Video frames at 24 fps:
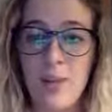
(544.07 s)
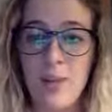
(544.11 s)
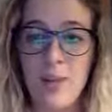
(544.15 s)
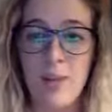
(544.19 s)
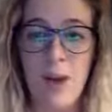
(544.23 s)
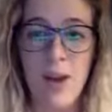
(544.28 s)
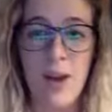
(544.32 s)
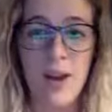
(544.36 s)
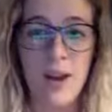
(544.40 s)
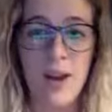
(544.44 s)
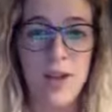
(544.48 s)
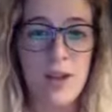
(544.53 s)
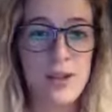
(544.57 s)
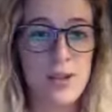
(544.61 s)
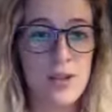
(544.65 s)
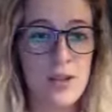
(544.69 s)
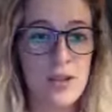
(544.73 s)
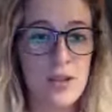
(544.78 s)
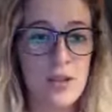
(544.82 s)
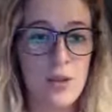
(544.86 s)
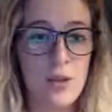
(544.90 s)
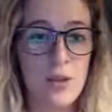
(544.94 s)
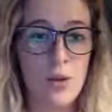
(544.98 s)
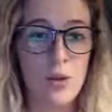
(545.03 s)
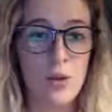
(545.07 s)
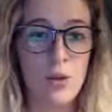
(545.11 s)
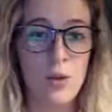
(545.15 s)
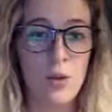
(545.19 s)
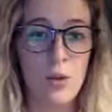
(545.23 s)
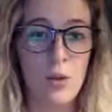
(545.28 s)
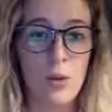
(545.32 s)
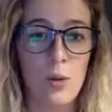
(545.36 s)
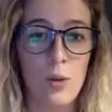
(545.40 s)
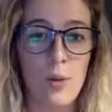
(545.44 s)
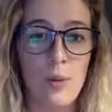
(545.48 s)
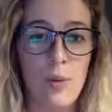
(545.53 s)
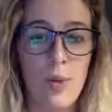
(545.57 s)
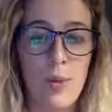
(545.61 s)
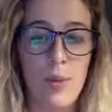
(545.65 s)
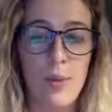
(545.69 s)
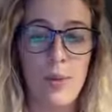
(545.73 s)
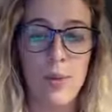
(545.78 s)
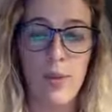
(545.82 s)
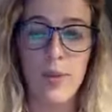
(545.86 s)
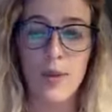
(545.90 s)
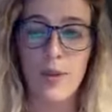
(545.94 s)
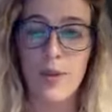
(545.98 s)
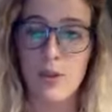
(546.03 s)
products to
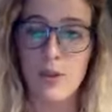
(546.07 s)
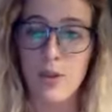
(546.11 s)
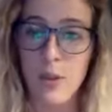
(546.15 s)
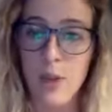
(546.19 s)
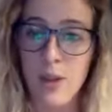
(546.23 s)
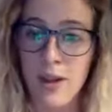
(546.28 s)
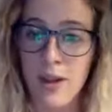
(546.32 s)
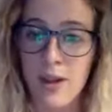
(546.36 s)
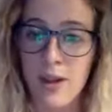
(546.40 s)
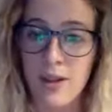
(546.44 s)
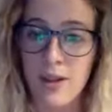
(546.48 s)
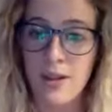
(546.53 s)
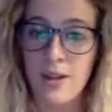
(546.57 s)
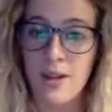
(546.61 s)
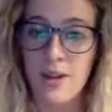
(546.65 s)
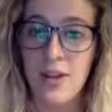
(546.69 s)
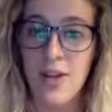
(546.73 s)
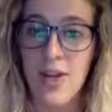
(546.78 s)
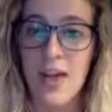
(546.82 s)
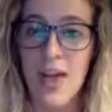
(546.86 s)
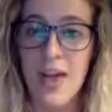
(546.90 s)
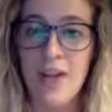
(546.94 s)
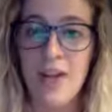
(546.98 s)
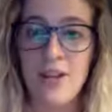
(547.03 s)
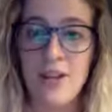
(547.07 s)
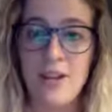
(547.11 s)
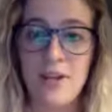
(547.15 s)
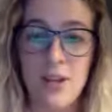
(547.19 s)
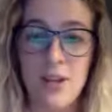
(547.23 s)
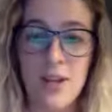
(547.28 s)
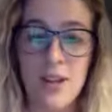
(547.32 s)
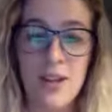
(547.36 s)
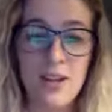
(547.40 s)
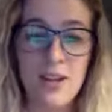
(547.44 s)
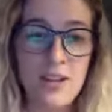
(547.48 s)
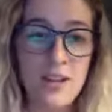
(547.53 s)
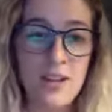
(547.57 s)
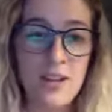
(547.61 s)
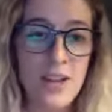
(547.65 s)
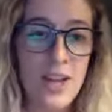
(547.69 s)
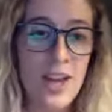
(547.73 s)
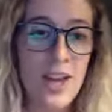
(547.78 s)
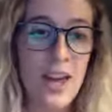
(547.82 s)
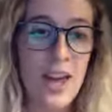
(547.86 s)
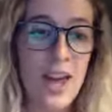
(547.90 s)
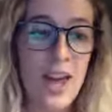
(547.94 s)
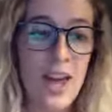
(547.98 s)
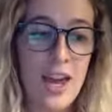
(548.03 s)
people in the 20 to 30 age range
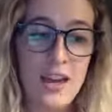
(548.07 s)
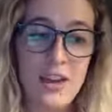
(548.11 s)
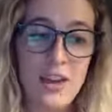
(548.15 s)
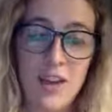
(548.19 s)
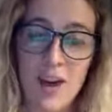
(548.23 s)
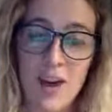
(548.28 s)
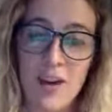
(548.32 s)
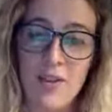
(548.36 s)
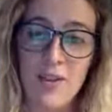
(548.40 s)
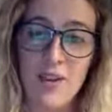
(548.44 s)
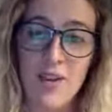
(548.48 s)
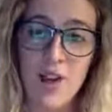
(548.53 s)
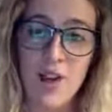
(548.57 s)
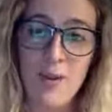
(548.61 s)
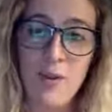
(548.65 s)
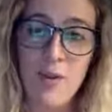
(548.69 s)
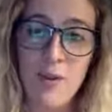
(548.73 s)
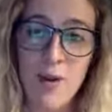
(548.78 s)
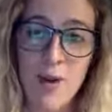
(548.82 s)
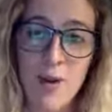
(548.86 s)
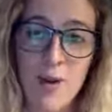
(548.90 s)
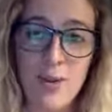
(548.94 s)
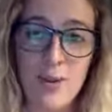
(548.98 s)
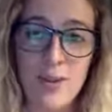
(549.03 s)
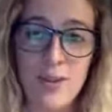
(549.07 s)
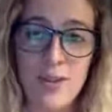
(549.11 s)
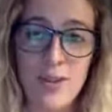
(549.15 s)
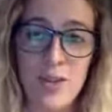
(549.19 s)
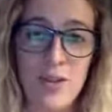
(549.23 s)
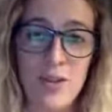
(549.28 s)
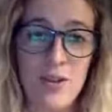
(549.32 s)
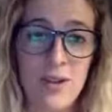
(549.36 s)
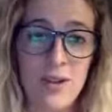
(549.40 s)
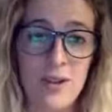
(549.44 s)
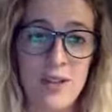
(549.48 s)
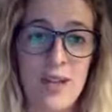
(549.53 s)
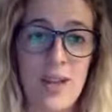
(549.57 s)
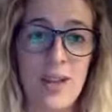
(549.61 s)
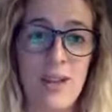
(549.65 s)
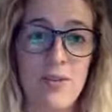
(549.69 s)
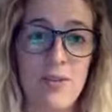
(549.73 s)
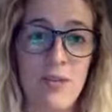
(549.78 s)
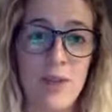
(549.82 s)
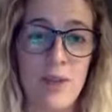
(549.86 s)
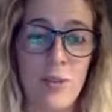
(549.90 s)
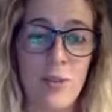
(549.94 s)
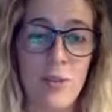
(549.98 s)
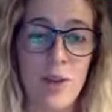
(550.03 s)
and you have a lot of photos that you could take
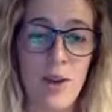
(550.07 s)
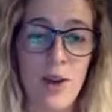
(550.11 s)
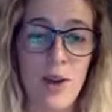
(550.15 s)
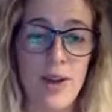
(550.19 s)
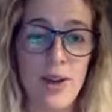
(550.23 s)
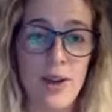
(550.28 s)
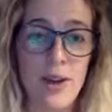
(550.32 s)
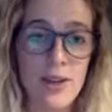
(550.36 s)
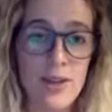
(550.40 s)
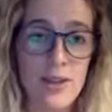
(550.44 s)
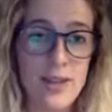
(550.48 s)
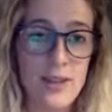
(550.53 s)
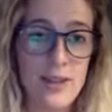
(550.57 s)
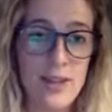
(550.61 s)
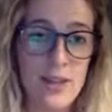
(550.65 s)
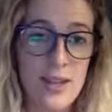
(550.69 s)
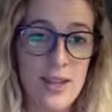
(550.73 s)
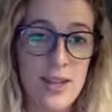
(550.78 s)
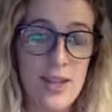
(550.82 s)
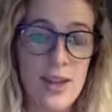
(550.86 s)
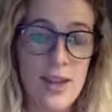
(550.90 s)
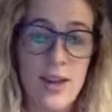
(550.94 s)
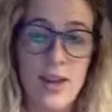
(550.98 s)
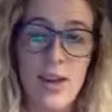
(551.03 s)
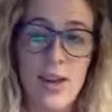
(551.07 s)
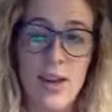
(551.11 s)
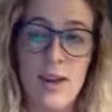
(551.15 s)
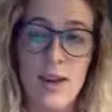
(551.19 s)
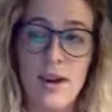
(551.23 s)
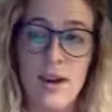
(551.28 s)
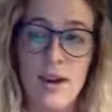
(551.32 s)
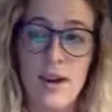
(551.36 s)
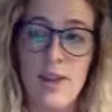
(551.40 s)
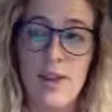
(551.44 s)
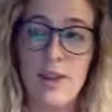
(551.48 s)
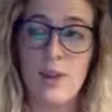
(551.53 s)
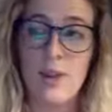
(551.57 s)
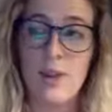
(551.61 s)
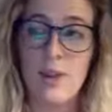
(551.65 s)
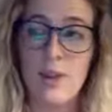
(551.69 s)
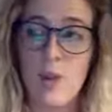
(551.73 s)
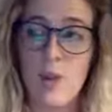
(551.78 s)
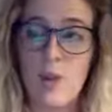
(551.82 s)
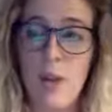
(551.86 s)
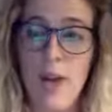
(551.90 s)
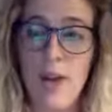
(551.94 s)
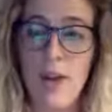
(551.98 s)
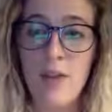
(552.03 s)
of your products. If you
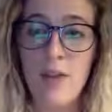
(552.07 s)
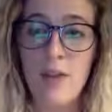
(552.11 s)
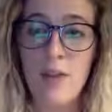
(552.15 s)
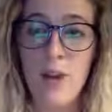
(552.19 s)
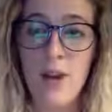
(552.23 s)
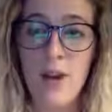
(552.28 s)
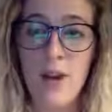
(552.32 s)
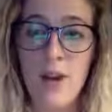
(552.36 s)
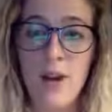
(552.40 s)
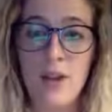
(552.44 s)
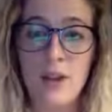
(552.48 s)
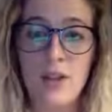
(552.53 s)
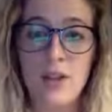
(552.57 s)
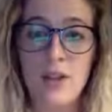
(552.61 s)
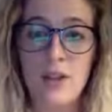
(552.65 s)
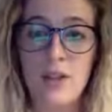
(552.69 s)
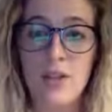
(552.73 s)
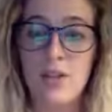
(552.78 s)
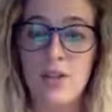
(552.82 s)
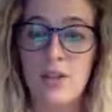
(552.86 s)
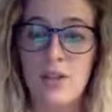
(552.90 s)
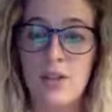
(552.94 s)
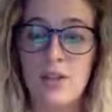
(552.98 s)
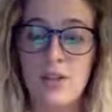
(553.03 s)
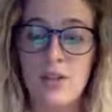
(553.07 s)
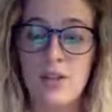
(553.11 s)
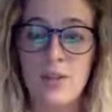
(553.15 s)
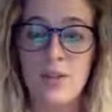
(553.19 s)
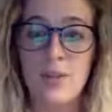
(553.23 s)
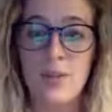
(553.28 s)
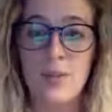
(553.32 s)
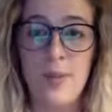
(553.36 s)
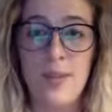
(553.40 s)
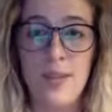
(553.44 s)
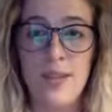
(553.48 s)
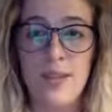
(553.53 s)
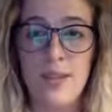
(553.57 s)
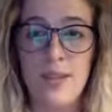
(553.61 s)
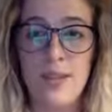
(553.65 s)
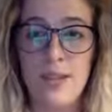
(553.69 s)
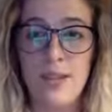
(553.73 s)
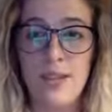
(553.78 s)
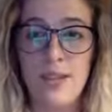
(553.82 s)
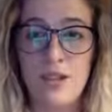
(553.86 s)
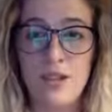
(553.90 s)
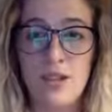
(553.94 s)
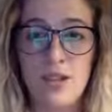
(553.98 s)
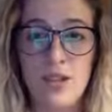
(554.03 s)
don't have products, you're a service-based
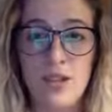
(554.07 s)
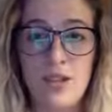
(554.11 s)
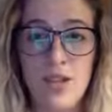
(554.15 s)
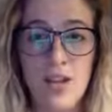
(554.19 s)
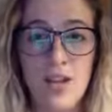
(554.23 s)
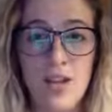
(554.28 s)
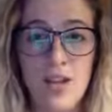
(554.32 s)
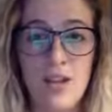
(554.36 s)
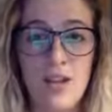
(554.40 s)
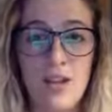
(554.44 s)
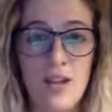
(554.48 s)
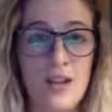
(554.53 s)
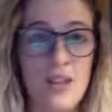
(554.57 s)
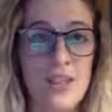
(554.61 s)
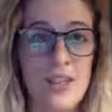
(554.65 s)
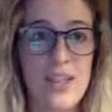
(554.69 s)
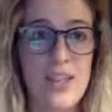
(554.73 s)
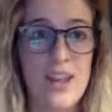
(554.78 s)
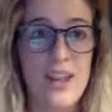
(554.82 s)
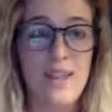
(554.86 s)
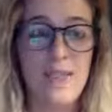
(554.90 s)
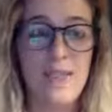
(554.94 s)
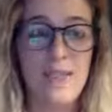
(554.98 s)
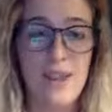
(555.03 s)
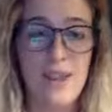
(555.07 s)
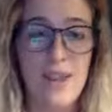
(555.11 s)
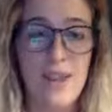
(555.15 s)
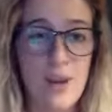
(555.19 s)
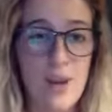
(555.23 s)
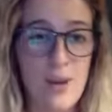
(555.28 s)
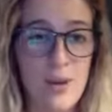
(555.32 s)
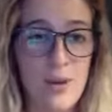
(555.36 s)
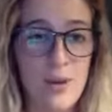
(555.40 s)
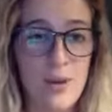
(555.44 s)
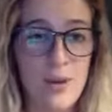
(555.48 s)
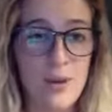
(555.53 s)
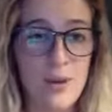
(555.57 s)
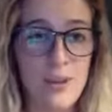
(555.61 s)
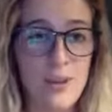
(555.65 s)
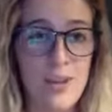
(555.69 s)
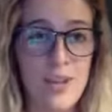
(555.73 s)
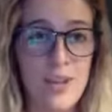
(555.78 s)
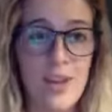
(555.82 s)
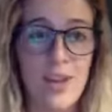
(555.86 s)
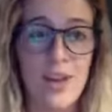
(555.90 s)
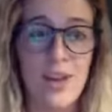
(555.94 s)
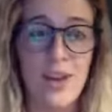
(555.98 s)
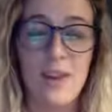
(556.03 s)
industry and you could take videos,
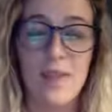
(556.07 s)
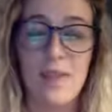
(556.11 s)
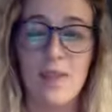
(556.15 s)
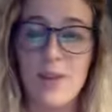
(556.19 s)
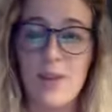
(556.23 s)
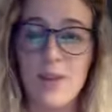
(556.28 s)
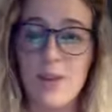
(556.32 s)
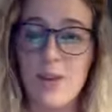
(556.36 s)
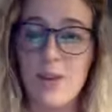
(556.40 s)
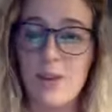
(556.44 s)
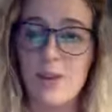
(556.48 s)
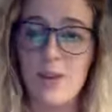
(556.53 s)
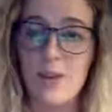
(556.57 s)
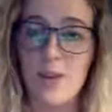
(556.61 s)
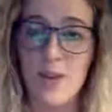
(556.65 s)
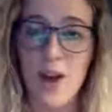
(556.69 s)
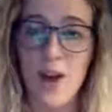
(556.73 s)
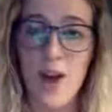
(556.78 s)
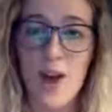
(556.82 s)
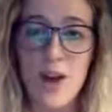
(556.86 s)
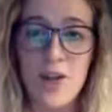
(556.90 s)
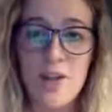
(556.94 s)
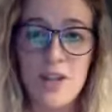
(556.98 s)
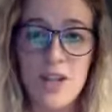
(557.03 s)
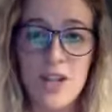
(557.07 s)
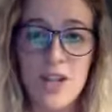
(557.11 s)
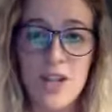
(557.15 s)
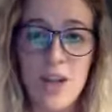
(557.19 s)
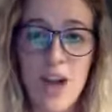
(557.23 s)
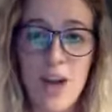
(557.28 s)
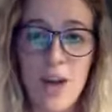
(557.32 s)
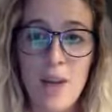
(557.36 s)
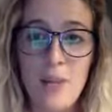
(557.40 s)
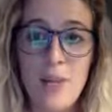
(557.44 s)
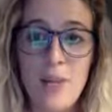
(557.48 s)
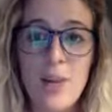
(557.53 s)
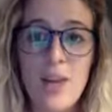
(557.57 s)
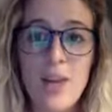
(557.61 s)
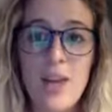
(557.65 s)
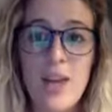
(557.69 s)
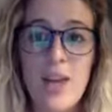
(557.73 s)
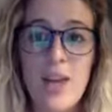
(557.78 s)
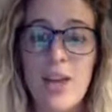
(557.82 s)
like videos of a coffee shop.